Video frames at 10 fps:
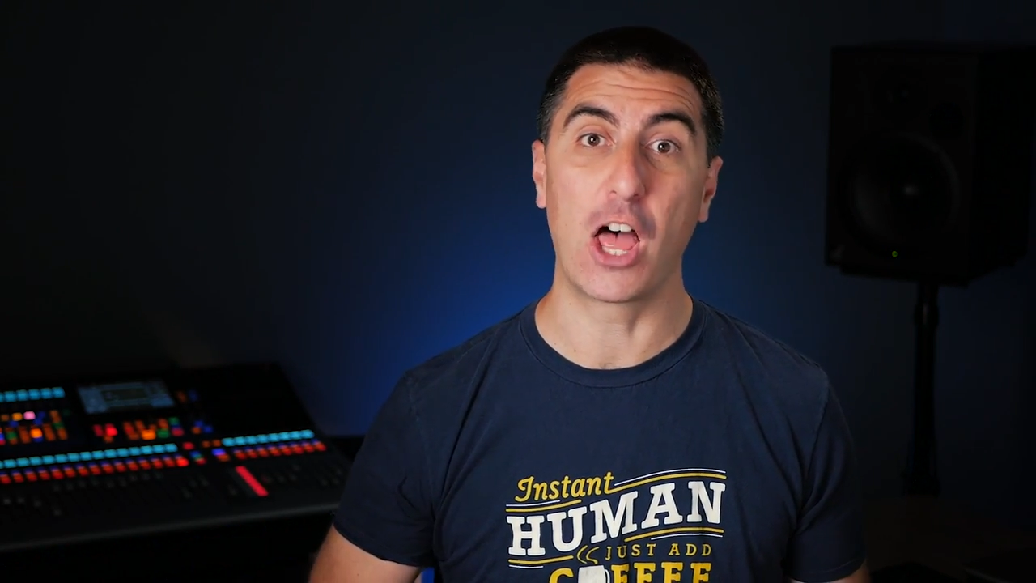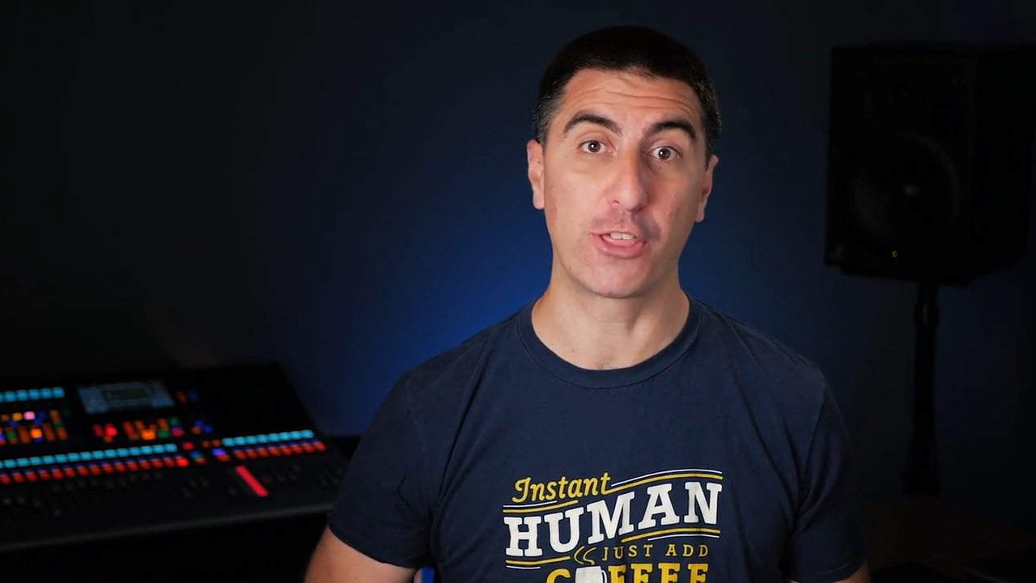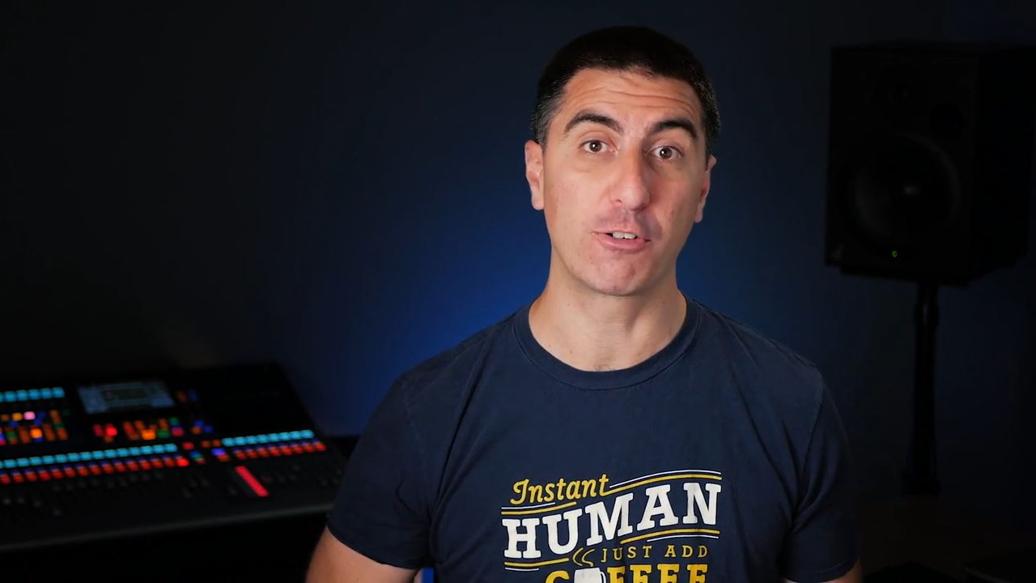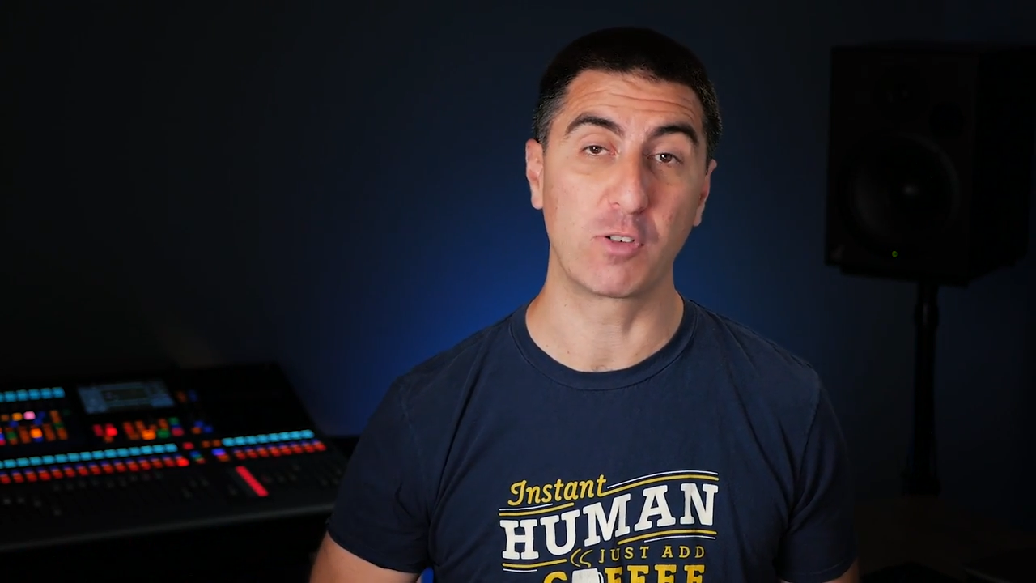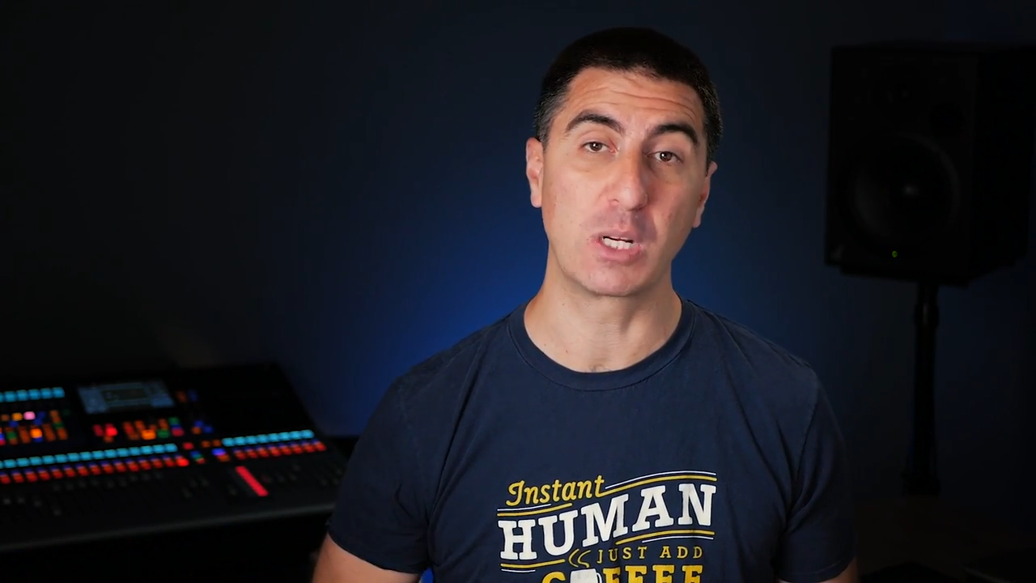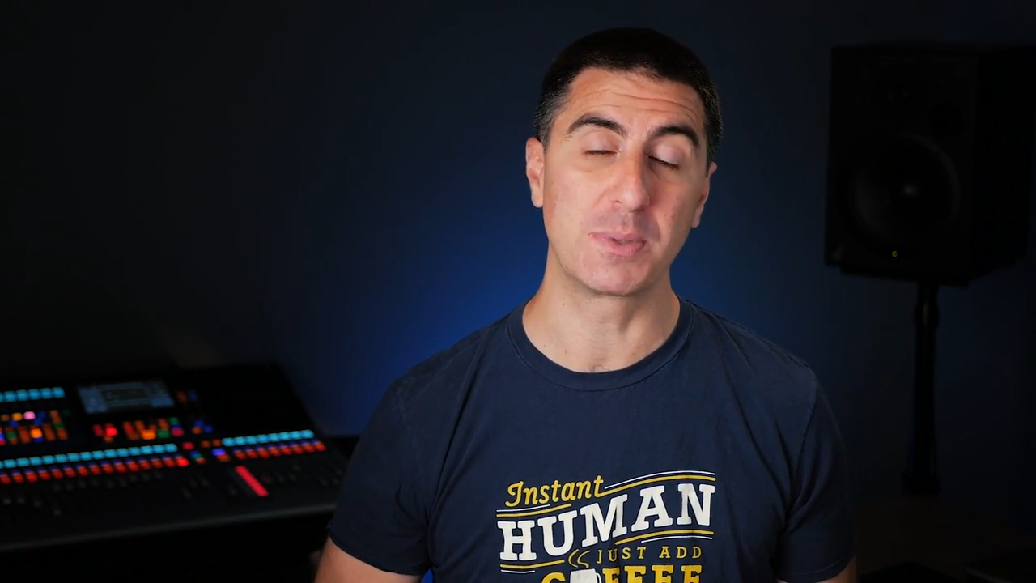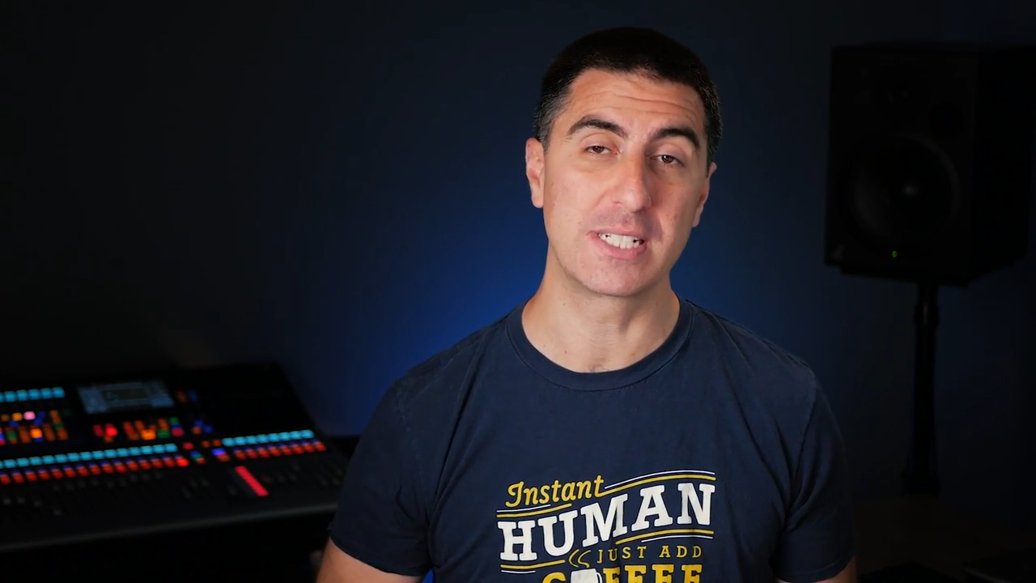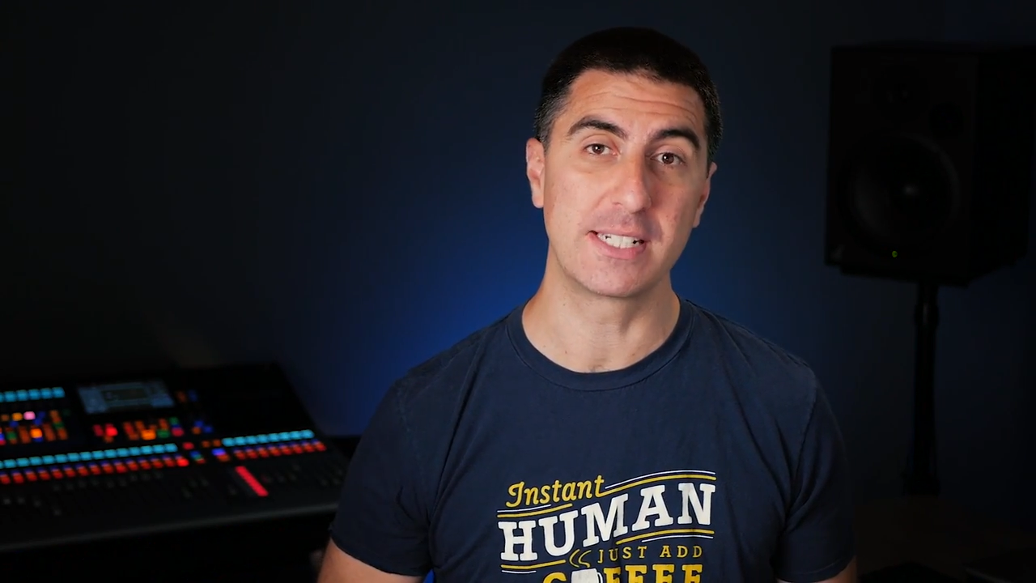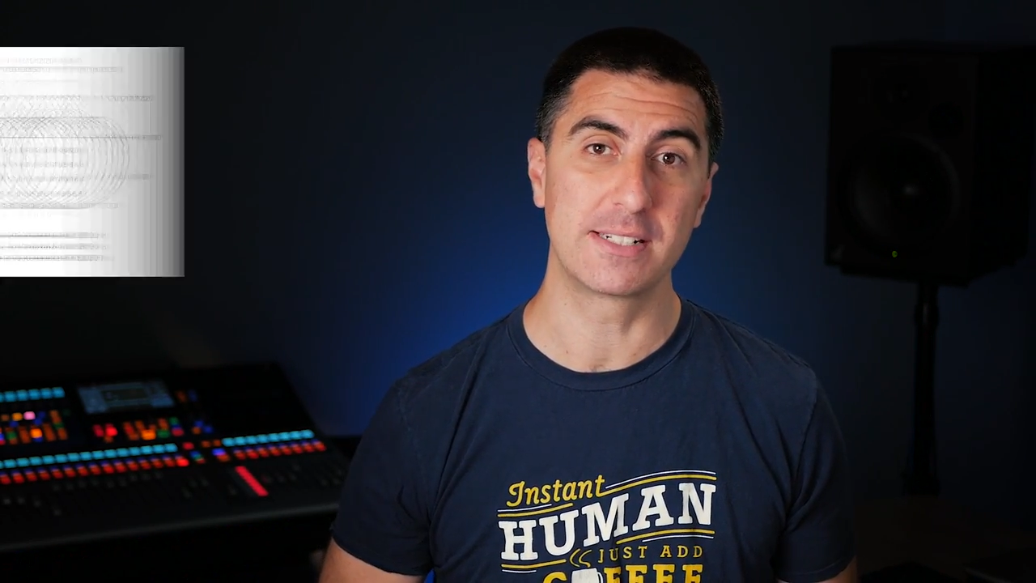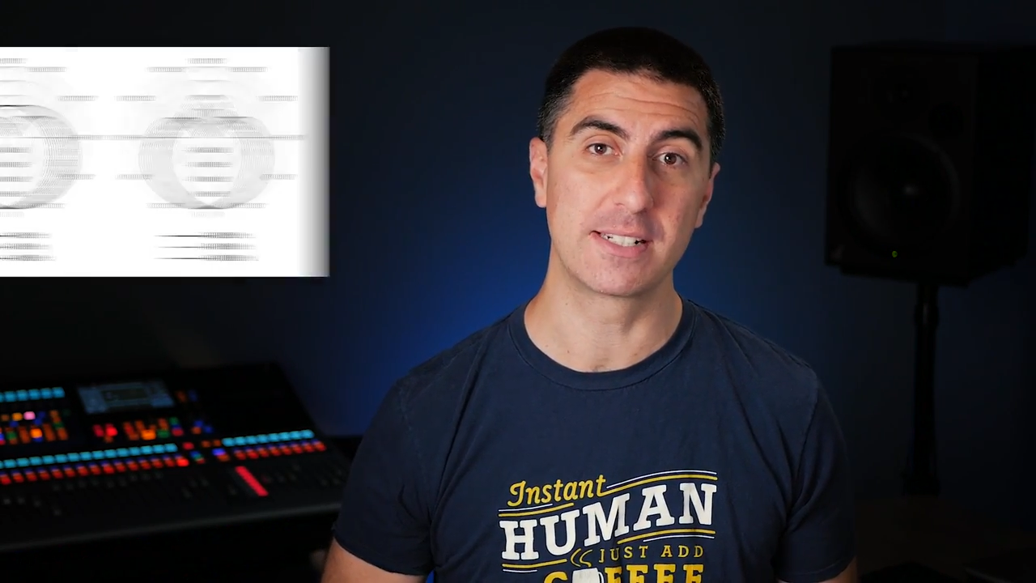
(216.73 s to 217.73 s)
other
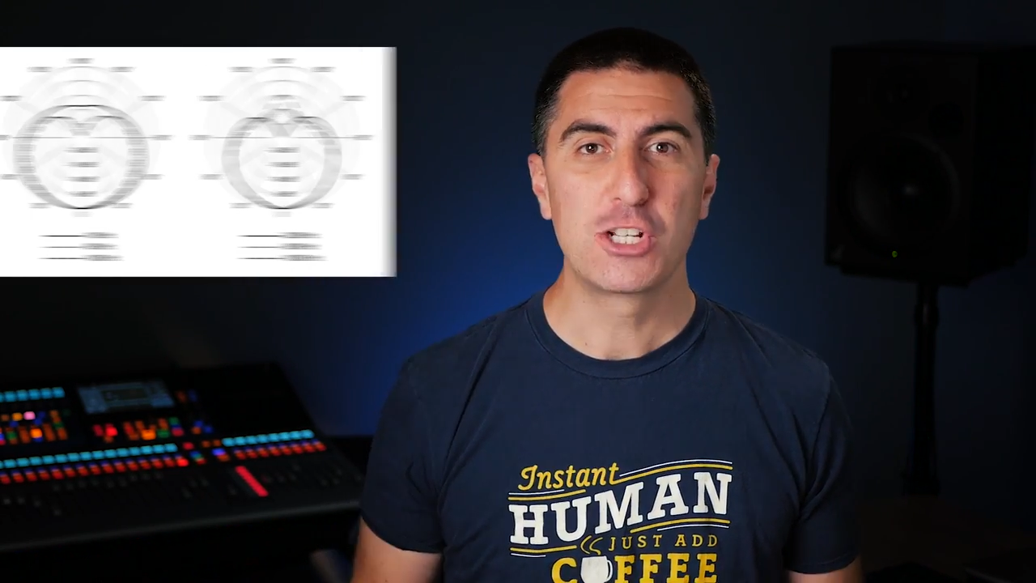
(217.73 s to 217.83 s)
frequencies.